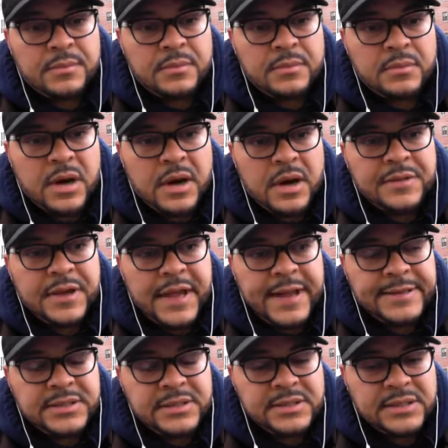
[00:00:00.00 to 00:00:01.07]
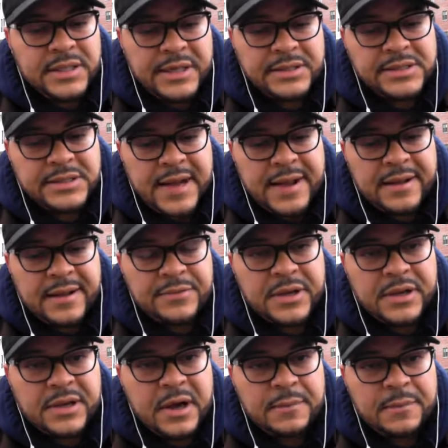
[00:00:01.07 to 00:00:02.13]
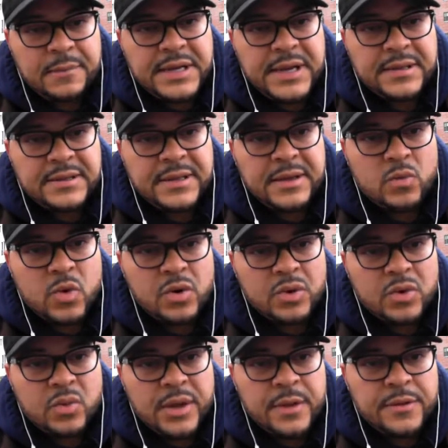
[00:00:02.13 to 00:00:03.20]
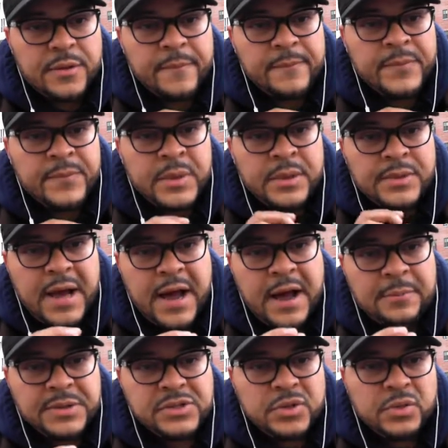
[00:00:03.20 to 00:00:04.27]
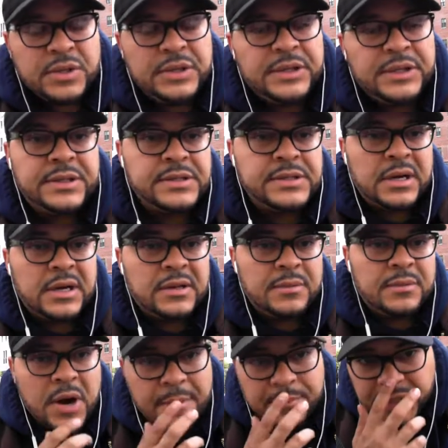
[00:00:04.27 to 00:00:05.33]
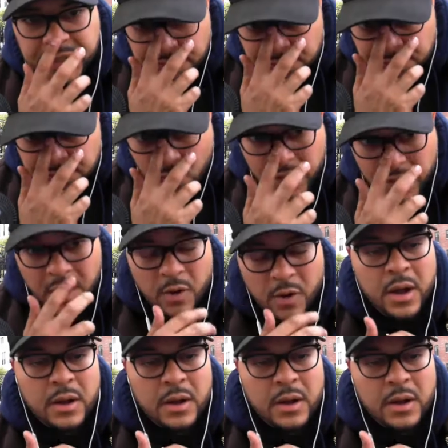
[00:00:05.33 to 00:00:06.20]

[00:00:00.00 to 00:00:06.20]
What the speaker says: other agents inside the company that they work with, the opportunity to sell a property as well.